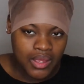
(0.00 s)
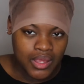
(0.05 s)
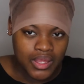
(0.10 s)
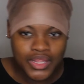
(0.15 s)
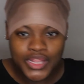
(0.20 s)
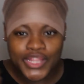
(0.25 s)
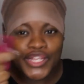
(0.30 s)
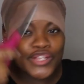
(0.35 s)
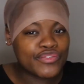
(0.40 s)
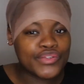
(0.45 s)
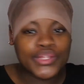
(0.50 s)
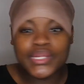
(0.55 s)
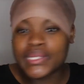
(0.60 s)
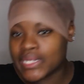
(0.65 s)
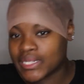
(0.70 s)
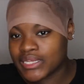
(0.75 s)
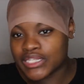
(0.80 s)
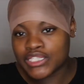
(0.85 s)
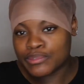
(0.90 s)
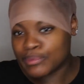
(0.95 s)
There's really
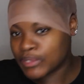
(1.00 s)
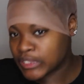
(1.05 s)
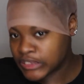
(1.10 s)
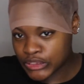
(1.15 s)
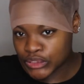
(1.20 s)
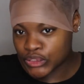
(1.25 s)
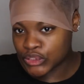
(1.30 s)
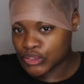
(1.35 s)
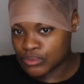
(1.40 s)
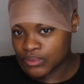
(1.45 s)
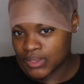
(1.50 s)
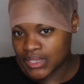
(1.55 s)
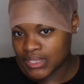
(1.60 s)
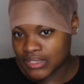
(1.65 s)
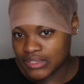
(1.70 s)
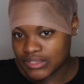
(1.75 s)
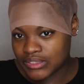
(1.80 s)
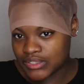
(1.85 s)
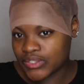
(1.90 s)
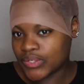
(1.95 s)
nothing special to it,
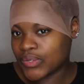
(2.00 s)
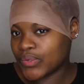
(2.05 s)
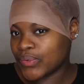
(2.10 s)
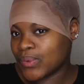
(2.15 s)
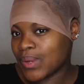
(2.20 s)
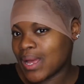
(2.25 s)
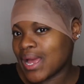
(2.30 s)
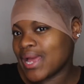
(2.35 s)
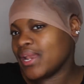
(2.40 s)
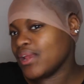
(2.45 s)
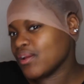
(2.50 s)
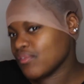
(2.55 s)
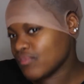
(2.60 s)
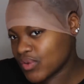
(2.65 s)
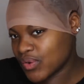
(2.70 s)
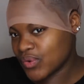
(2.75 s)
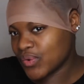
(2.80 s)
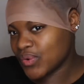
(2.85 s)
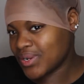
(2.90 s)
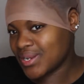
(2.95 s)
so I didn't
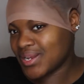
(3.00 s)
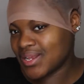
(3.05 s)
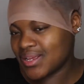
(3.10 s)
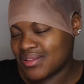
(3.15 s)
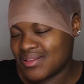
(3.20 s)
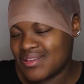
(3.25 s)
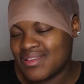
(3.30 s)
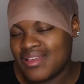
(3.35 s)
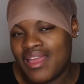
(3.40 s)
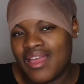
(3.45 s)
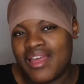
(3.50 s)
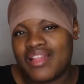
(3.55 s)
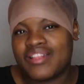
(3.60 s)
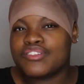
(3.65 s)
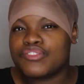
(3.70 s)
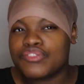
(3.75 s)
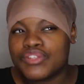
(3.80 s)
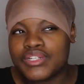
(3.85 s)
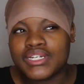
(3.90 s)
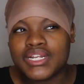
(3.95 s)
record it. And
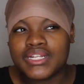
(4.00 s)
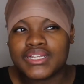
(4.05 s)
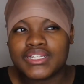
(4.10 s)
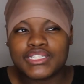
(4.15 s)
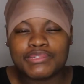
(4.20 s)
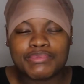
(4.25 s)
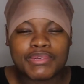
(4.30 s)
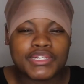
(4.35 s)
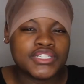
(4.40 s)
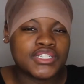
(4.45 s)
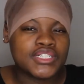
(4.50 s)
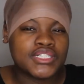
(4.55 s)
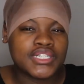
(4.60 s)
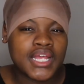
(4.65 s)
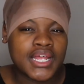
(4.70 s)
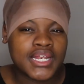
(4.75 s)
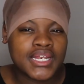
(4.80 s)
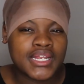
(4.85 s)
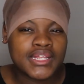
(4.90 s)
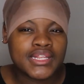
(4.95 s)
there's really nothing special to
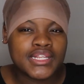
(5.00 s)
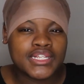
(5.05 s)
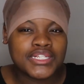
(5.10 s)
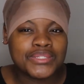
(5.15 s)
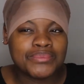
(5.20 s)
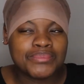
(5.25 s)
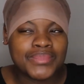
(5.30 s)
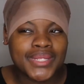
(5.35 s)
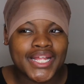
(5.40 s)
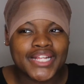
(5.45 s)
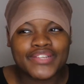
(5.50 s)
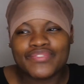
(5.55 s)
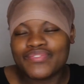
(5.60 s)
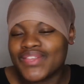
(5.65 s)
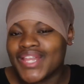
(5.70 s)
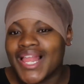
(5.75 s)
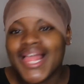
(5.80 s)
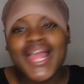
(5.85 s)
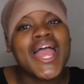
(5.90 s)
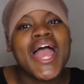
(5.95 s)
any of this, but
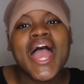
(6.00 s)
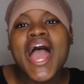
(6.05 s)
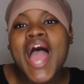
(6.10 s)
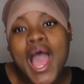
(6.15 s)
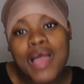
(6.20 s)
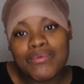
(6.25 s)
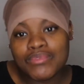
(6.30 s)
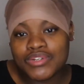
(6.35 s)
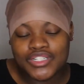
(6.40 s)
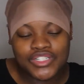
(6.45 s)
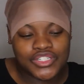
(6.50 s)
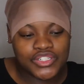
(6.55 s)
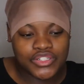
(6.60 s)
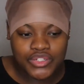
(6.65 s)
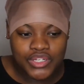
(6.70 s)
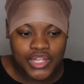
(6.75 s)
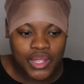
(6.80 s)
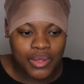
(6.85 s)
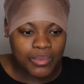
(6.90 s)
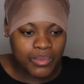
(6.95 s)
I'm gonna just show
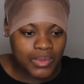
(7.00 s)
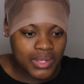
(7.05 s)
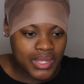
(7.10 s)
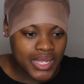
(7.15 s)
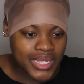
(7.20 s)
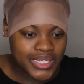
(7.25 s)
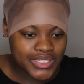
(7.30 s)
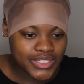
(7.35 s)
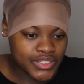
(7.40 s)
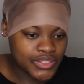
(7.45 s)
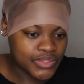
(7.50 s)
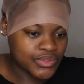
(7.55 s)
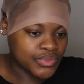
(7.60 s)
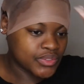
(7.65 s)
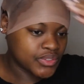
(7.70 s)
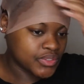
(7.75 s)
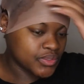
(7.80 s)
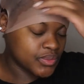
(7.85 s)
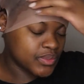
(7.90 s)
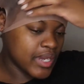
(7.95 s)
y'all what I do.
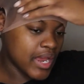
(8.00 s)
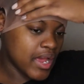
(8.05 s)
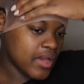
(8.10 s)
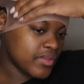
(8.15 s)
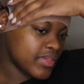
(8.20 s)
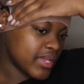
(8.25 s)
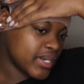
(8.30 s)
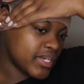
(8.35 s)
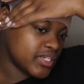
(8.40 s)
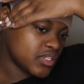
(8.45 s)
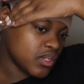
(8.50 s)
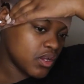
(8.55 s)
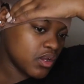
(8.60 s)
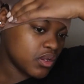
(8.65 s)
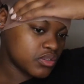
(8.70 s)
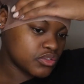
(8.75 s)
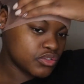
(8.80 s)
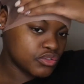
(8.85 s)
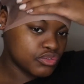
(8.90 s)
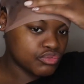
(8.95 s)
So now that it's
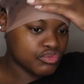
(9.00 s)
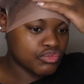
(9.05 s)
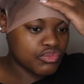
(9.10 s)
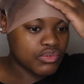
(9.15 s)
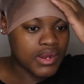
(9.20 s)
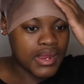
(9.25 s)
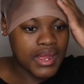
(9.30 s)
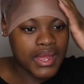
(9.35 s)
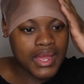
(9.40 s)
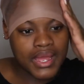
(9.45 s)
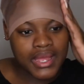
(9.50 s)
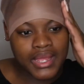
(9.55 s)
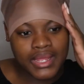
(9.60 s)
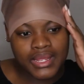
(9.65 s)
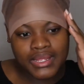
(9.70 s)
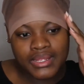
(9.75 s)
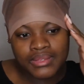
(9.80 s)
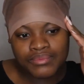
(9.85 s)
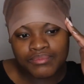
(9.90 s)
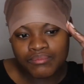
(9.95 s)
all
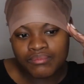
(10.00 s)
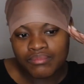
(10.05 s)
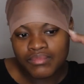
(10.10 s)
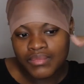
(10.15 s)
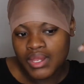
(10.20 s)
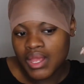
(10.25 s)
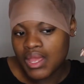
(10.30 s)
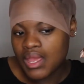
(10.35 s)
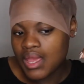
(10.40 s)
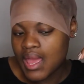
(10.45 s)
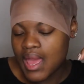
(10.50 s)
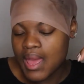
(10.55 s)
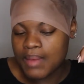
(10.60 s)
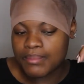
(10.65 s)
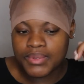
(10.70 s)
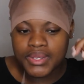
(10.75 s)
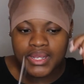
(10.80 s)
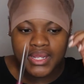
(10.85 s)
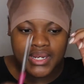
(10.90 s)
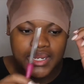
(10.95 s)
dry,
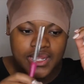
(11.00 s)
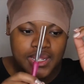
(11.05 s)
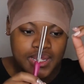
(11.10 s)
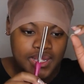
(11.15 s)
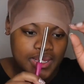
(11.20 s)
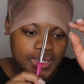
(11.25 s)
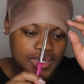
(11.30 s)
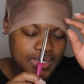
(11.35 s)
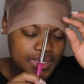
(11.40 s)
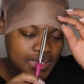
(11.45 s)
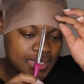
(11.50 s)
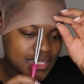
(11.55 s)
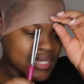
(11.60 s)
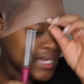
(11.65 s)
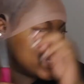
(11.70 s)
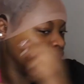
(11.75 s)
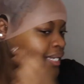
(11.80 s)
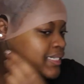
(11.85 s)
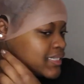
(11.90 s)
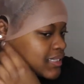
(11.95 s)
I'm gonna
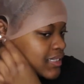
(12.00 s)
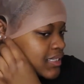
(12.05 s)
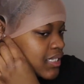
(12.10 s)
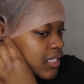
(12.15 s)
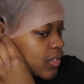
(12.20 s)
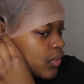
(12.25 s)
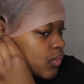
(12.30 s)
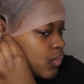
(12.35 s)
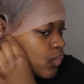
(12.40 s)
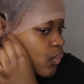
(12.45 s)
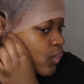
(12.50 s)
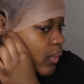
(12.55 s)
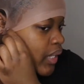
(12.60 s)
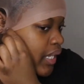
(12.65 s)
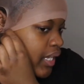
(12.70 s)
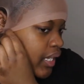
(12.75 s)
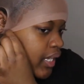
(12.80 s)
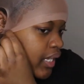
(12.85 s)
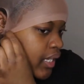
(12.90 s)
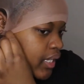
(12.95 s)
cut
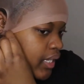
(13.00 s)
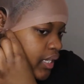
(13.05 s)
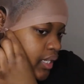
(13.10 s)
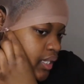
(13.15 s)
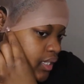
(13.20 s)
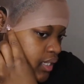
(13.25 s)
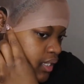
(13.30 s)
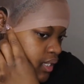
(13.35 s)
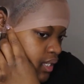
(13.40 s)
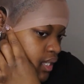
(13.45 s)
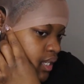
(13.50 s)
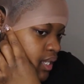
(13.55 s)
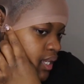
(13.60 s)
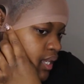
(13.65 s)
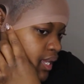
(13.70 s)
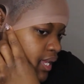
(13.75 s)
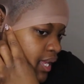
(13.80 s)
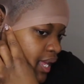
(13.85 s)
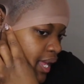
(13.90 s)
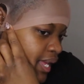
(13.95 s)
away
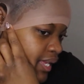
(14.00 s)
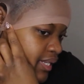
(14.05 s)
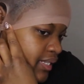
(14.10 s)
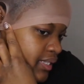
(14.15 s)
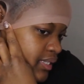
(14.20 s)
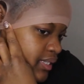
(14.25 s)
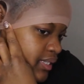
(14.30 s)
at